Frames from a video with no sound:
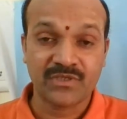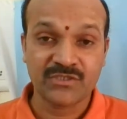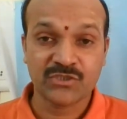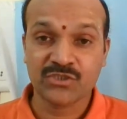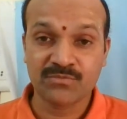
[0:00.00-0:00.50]

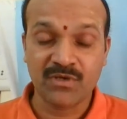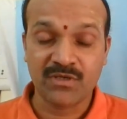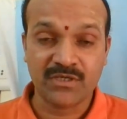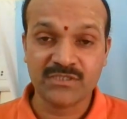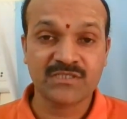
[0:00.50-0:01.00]
rest
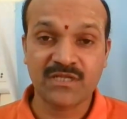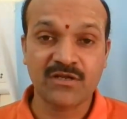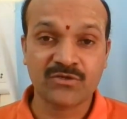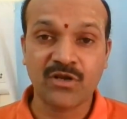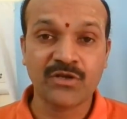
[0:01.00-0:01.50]

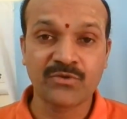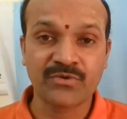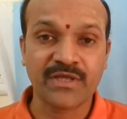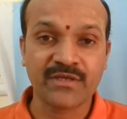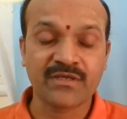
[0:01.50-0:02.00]
electron you
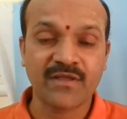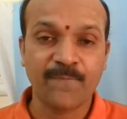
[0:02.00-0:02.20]
take,